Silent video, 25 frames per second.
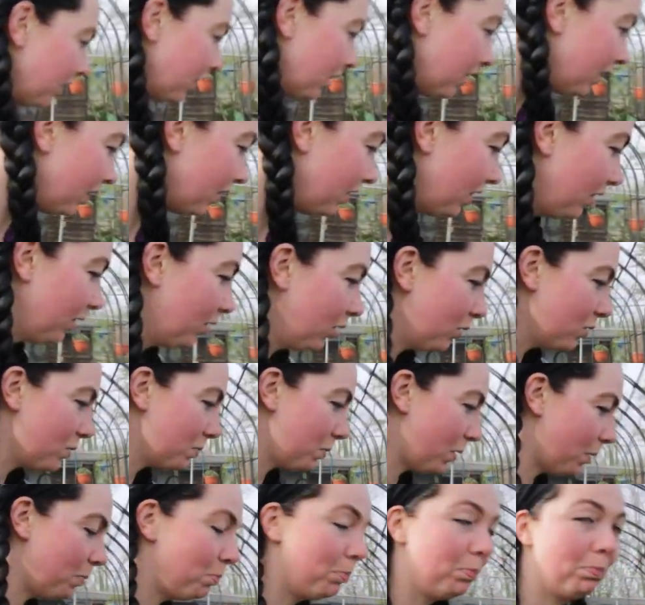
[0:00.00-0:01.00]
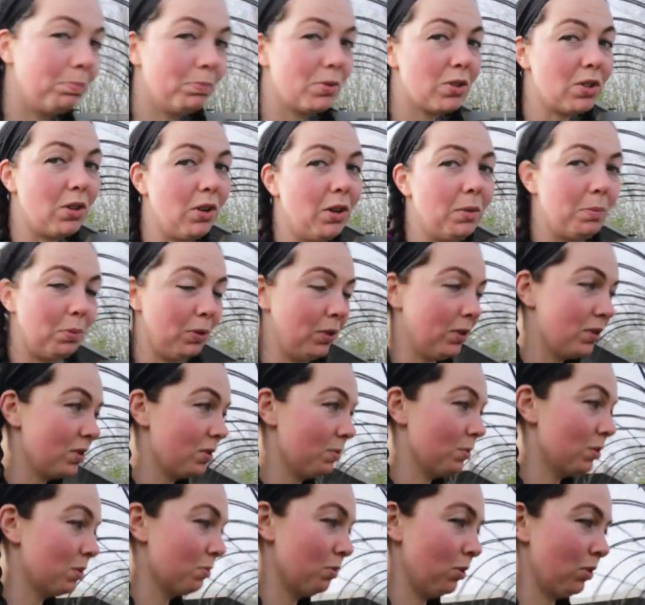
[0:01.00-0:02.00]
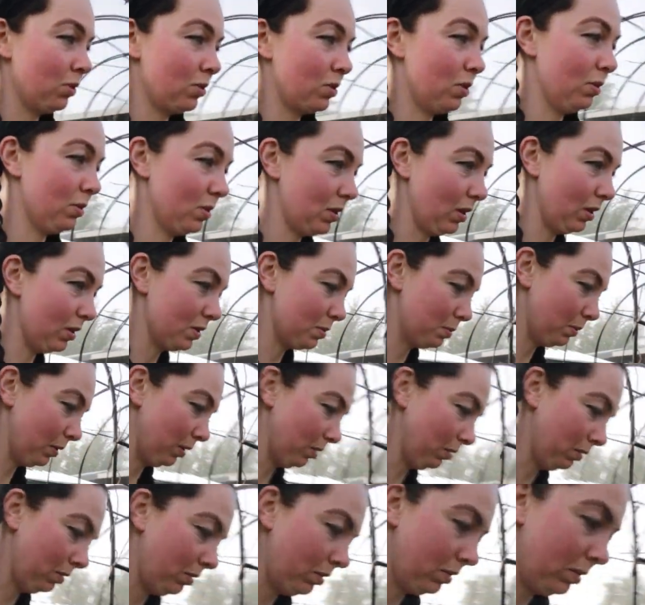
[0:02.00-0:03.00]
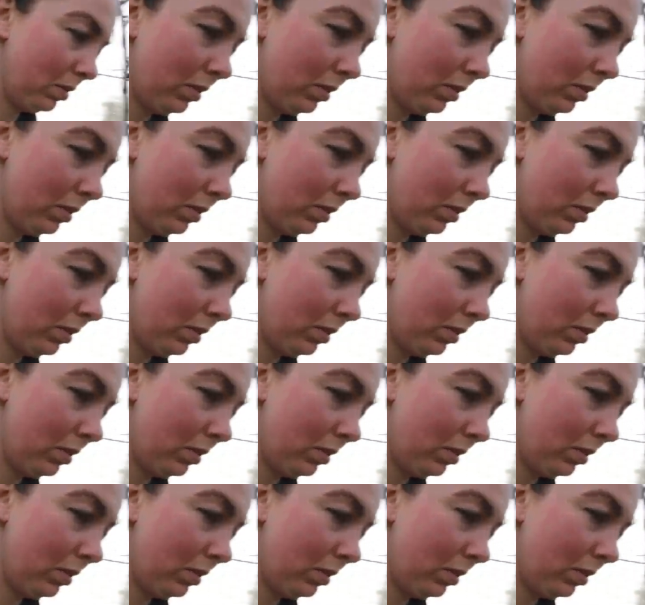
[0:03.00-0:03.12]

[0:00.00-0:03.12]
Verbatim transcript: And I started putting some tomatoes out as well.